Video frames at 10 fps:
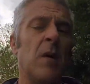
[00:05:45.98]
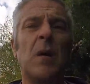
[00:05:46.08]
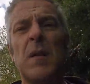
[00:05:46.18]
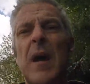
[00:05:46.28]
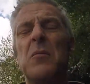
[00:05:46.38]

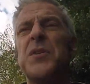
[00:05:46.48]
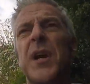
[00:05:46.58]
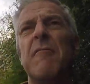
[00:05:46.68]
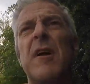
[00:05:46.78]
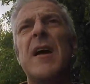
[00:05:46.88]
Well, that was
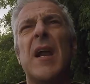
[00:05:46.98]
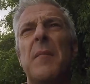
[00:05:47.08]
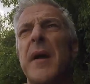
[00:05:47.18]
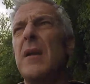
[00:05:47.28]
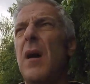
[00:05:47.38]
it really. I
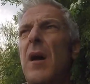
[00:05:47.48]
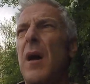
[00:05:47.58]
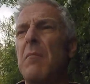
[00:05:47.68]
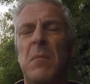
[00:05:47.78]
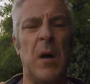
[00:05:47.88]
mean,
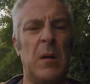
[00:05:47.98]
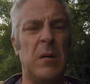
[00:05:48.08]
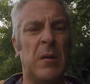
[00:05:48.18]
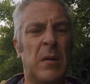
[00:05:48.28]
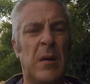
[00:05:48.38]

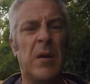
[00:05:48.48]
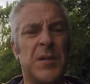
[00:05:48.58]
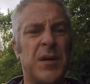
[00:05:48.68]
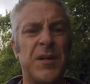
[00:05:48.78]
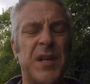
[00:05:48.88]

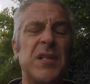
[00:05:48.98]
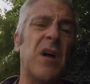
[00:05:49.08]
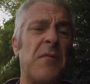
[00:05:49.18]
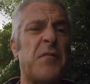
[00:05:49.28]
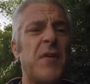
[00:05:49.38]
so it says
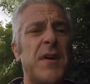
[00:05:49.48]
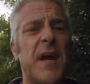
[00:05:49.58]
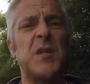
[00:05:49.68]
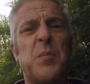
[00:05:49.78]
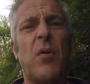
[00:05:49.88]
like 3
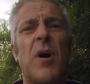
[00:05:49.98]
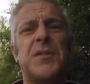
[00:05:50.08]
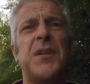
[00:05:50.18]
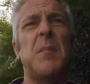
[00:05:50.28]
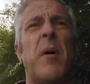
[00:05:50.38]
days prior
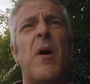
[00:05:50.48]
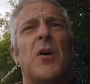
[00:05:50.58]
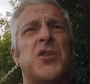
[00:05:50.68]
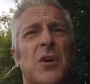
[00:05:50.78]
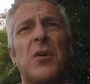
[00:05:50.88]
to
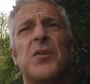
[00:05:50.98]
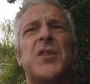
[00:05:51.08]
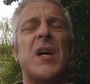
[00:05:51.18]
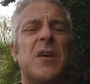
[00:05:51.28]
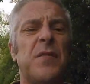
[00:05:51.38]
departure, could
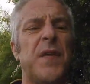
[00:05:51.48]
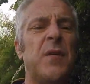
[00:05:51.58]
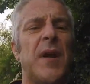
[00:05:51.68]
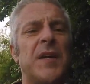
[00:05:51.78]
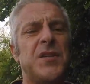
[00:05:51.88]
take a few
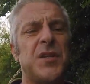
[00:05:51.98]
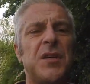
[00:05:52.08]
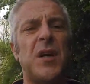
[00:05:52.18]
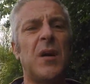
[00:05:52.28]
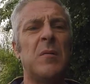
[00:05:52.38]
days to
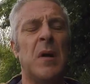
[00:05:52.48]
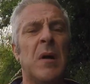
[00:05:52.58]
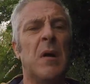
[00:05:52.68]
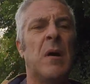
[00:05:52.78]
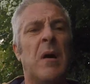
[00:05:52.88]
do.
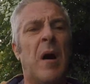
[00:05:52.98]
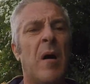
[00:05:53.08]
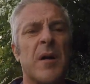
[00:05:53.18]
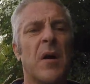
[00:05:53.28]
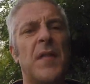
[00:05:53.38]

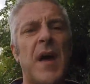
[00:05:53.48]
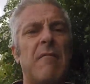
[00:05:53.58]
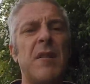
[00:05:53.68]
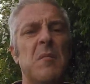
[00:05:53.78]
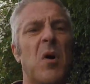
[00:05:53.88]
I got there
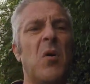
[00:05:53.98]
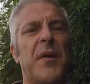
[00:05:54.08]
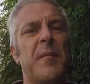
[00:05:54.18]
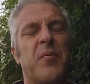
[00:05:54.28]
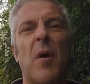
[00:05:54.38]
in the
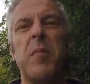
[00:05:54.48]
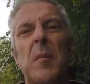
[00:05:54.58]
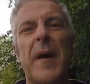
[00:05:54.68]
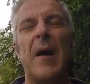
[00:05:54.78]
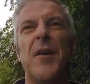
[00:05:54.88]
morning, probably
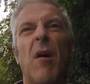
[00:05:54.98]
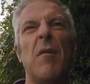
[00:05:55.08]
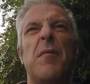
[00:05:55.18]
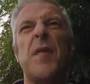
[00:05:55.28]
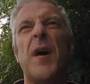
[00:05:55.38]
about
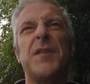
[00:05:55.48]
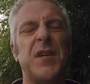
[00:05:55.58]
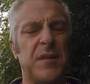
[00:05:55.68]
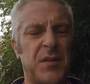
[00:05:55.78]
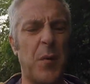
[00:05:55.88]

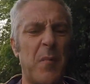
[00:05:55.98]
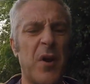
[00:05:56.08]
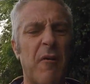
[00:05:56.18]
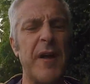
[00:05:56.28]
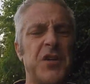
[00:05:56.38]
9:30 to
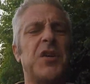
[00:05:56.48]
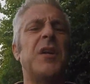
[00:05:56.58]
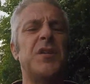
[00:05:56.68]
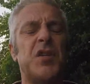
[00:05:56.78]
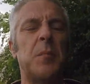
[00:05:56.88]
immigration
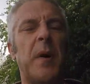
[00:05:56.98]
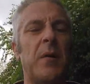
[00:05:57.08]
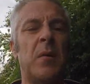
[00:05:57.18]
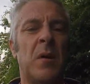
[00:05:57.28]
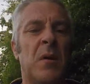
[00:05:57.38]
in Cebu,